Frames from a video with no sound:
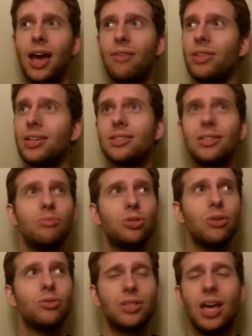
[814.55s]
everything seems
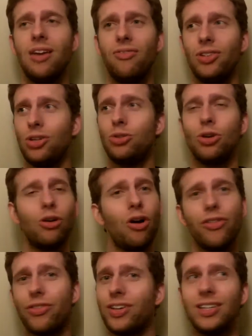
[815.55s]
so safe and you took
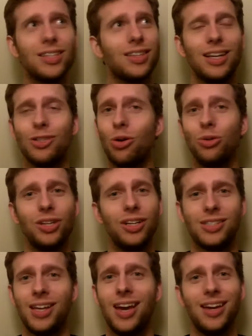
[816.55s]
all the things that they told you
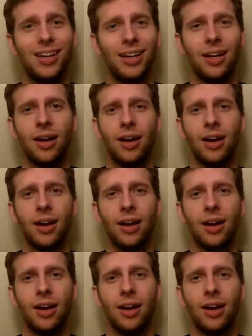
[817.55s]
to take